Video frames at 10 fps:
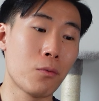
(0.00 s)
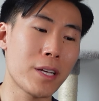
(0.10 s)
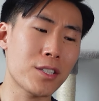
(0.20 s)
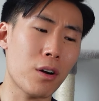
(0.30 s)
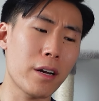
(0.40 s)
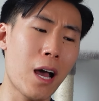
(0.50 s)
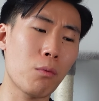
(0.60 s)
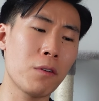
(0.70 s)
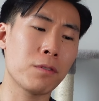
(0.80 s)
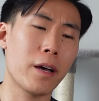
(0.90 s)
we started
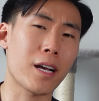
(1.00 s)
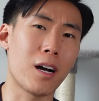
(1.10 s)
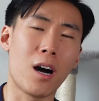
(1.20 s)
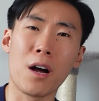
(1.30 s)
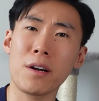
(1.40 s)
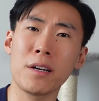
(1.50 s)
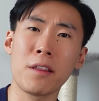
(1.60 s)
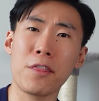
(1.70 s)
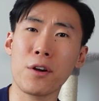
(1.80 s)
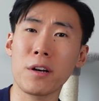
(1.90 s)
out with like
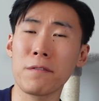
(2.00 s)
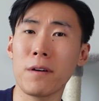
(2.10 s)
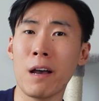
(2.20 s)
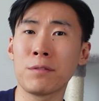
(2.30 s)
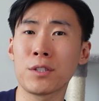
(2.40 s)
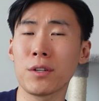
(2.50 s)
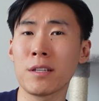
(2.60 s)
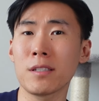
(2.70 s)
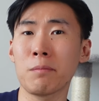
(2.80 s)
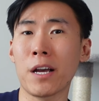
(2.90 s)
135
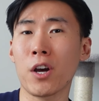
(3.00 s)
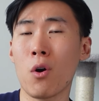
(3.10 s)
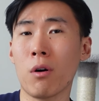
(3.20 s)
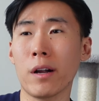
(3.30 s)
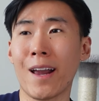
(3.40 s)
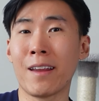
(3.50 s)
students in my cohort